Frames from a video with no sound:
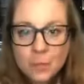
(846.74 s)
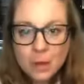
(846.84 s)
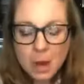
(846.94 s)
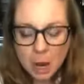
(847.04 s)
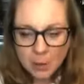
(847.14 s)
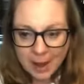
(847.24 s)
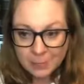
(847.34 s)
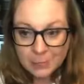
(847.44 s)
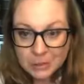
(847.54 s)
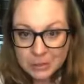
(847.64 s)
Okay,
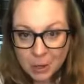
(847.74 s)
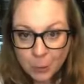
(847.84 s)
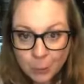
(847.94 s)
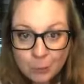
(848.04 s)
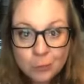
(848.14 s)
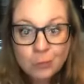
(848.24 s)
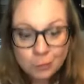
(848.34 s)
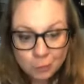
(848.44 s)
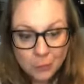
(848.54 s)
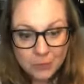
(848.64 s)
so
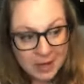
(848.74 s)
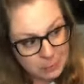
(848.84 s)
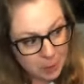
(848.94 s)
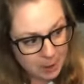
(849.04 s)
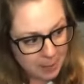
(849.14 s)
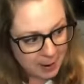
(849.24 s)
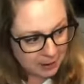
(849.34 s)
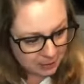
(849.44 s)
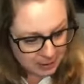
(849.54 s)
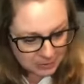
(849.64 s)
that's water pie, you
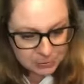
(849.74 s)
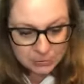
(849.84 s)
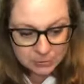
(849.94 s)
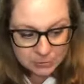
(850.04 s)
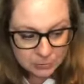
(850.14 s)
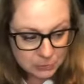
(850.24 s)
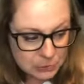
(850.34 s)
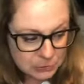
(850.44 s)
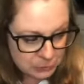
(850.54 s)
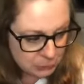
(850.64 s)
guys.
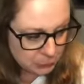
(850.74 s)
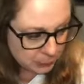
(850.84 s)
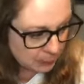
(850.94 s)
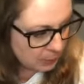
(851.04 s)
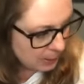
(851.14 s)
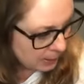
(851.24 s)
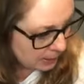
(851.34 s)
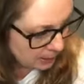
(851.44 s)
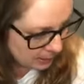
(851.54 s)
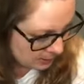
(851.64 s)
Super
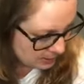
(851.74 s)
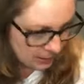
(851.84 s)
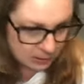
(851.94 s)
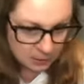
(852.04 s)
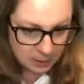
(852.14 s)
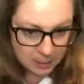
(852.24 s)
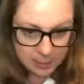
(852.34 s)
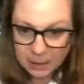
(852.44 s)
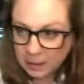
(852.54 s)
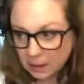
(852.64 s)
easy. I
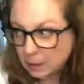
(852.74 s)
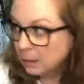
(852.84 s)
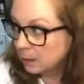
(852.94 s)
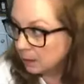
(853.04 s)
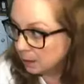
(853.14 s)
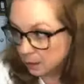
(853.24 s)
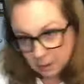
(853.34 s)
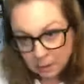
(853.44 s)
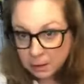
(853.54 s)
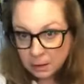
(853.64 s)
mean,
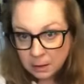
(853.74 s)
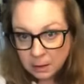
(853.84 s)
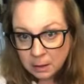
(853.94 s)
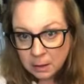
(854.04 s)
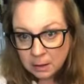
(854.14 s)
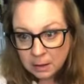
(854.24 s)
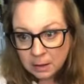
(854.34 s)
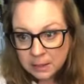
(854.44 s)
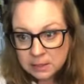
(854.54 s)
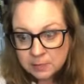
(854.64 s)

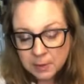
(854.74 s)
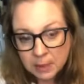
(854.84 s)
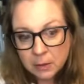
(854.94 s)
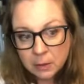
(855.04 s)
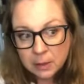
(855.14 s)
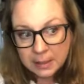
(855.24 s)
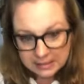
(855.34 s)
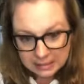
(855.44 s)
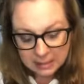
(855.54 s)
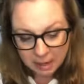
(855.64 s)
lickety split, it's
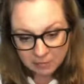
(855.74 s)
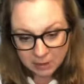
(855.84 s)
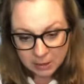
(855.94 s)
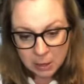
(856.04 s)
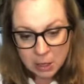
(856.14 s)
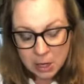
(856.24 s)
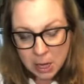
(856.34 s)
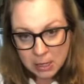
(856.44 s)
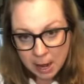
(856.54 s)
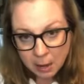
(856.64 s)
in the oven.
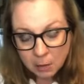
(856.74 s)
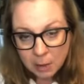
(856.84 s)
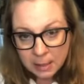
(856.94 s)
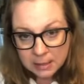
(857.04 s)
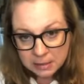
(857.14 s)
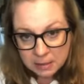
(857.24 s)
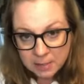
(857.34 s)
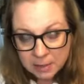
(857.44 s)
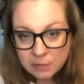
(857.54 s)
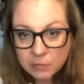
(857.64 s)
Now, it's gonna
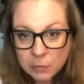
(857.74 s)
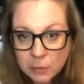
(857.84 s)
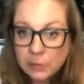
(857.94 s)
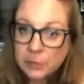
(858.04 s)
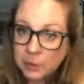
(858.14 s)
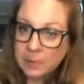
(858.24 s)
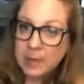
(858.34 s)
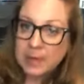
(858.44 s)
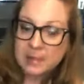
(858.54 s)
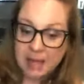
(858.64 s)
bake for 30
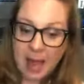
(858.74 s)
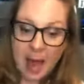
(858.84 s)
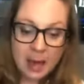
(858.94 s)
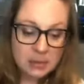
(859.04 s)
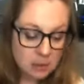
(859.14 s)
minutes at